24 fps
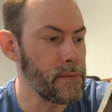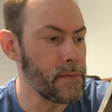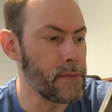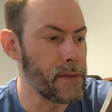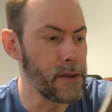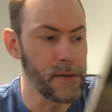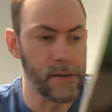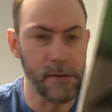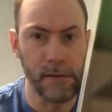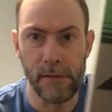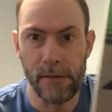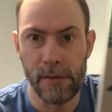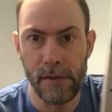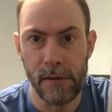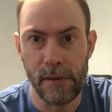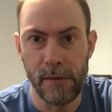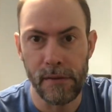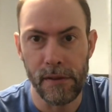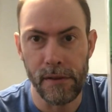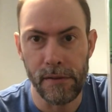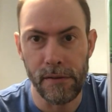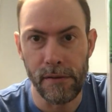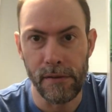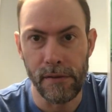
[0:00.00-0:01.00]
This
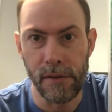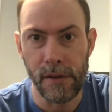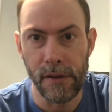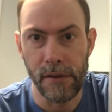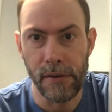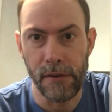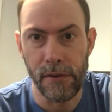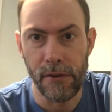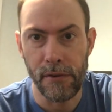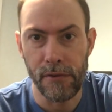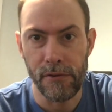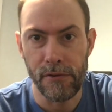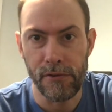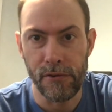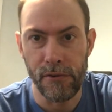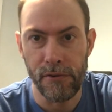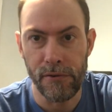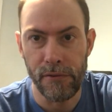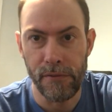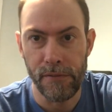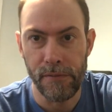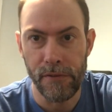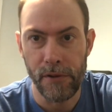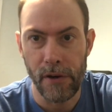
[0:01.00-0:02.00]
is killer. Of course,
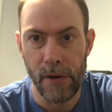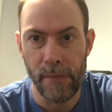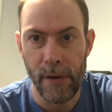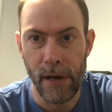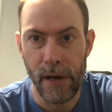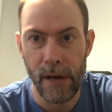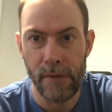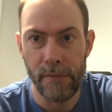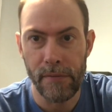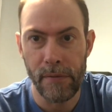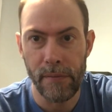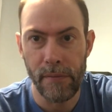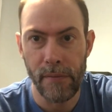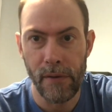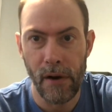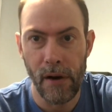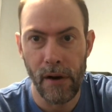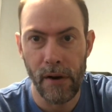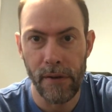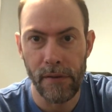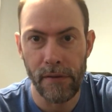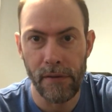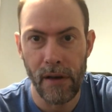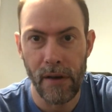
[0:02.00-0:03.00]
Joseph Jarman from
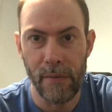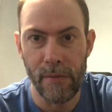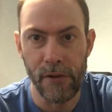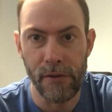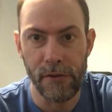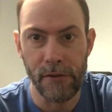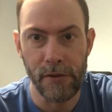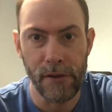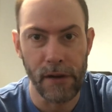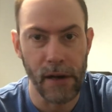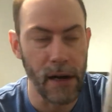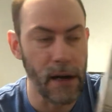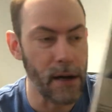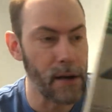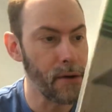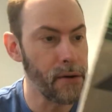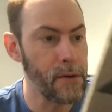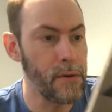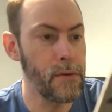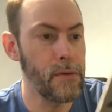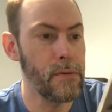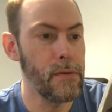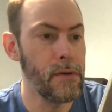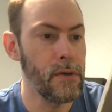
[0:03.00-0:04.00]
Art Ensemble of
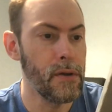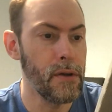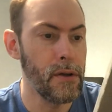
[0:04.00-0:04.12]
Chicago.